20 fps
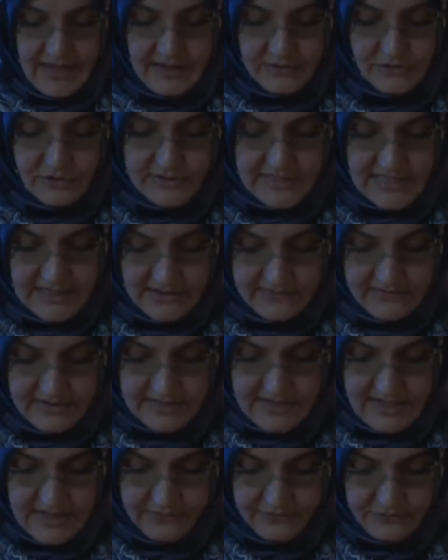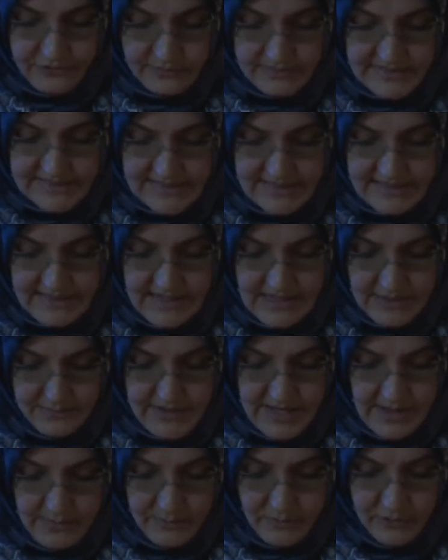to deliver them from sin and
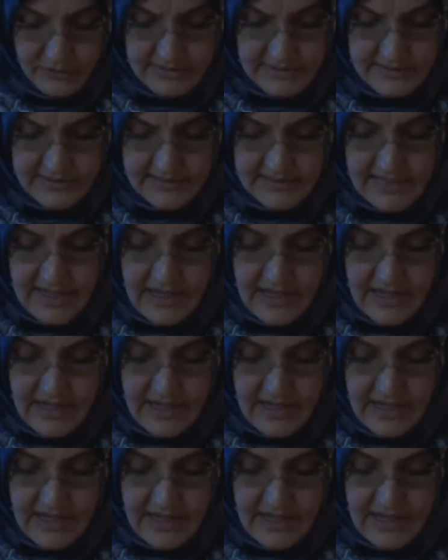bad morals,